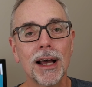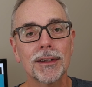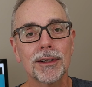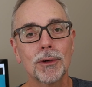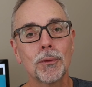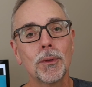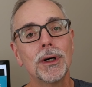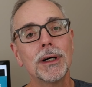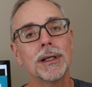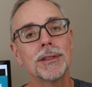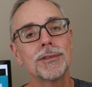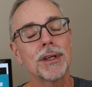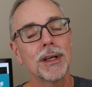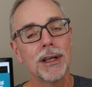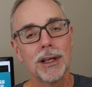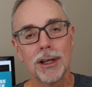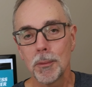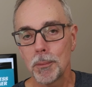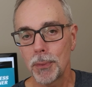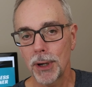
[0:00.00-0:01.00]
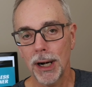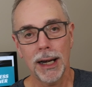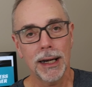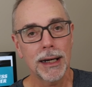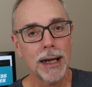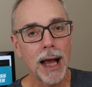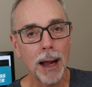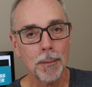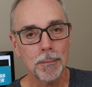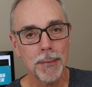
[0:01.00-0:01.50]
out in the woods, but I
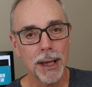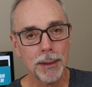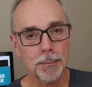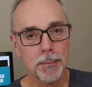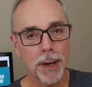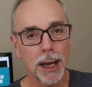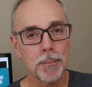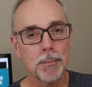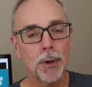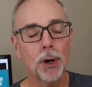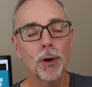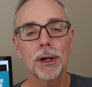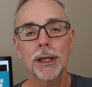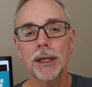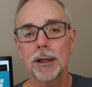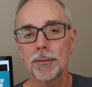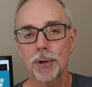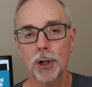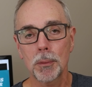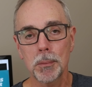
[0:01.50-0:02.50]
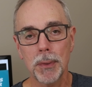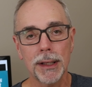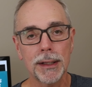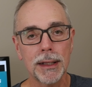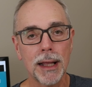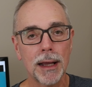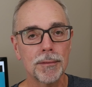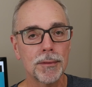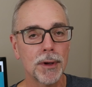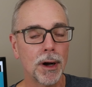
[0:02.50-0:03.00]
did not make my bogey of
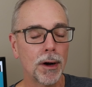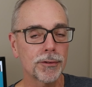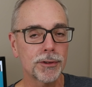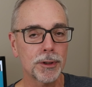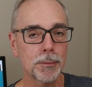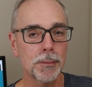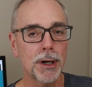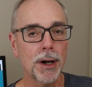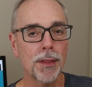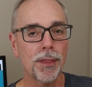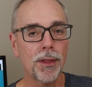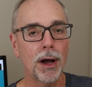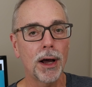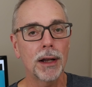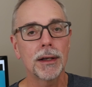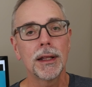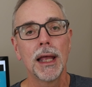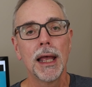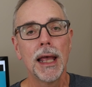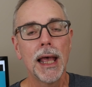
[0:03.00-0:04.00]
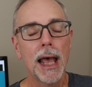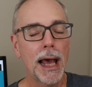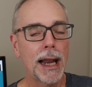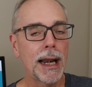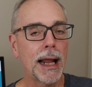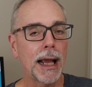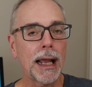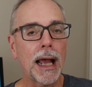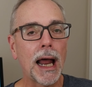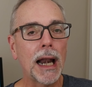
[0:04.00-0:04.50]
completing that ultra marathon.
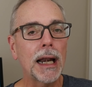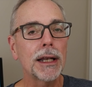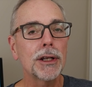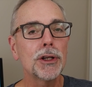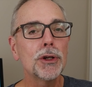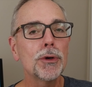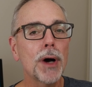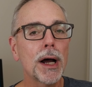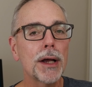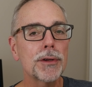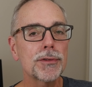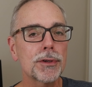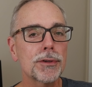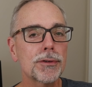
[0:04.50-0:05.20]
And I kind of knew I was